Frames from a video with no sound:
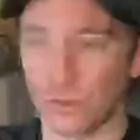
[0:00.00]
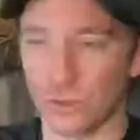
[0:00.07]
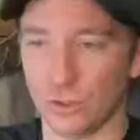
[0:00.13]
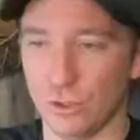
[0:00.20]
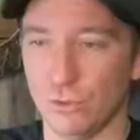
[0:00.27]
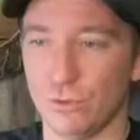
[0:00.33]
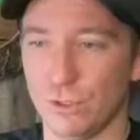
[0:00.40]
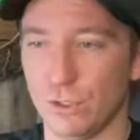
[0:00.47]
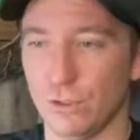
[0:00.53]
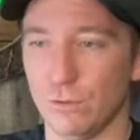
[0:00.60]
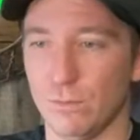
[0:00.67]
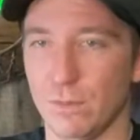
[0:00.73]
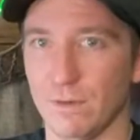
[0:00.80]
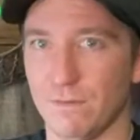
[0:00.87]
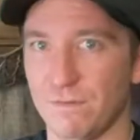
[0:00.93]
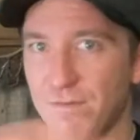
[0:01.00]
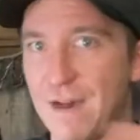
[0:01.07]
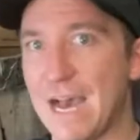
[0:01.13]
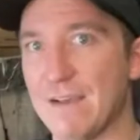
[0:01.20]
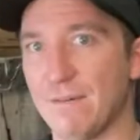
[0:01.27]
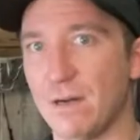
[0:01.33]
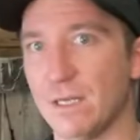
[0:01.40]
YouTube, but
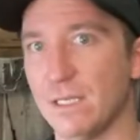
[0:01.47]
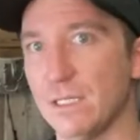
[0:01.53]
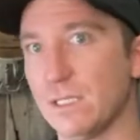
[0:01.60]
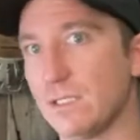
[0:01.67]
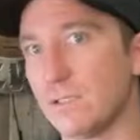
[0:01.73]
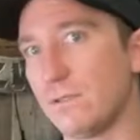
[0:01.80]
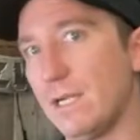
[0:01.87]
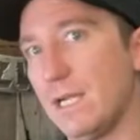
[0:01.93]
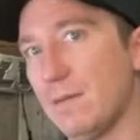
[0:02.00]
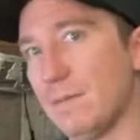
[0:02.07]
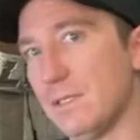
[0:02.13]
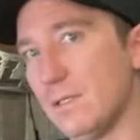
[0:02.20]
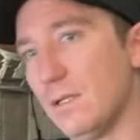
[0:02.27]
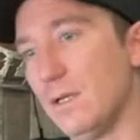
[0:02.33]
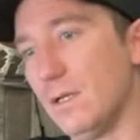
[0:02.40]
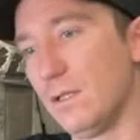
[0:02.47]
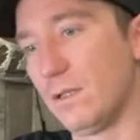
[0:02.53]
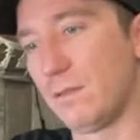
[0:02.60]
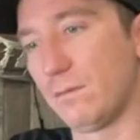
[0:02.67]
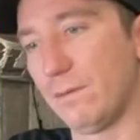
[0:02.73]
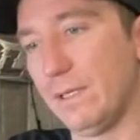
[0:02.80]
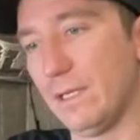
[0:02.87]
five on Instagram and
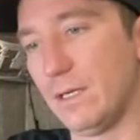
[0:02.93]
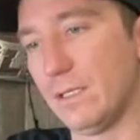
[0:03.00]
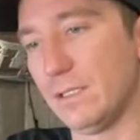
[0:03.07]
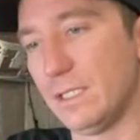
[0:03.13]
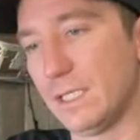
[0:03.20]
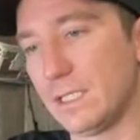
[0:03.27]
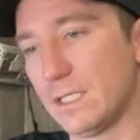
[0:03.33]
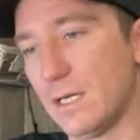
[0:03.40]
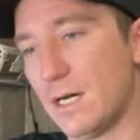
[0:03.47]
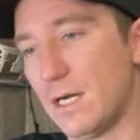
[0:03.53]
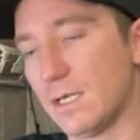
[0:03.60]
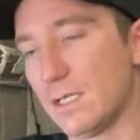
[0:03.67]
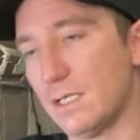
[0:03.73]
three on TikTok.